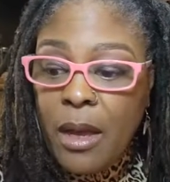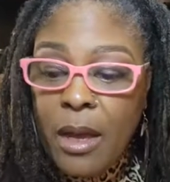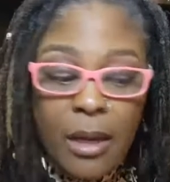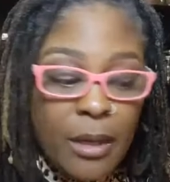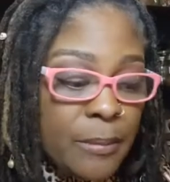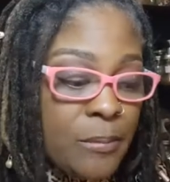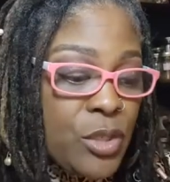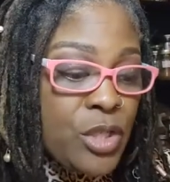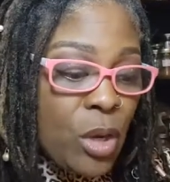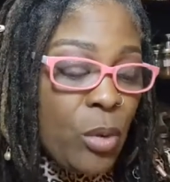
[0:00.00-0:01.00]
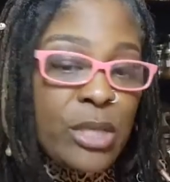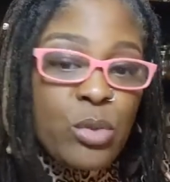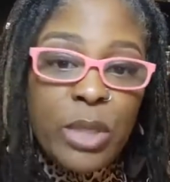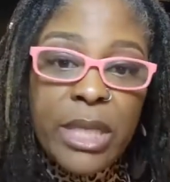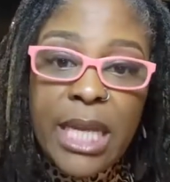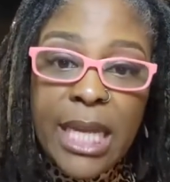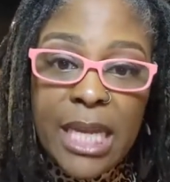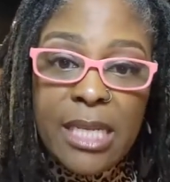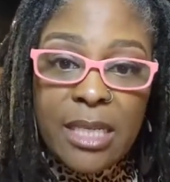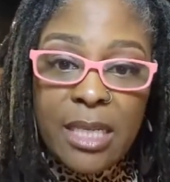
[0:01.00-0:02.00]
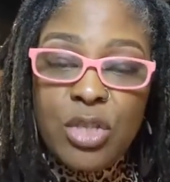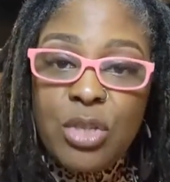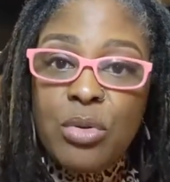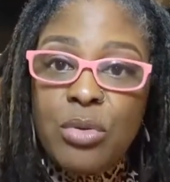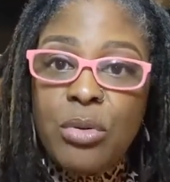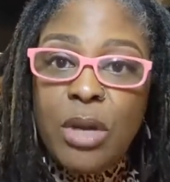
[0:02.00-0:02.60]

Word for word: Um, so it's really easy to,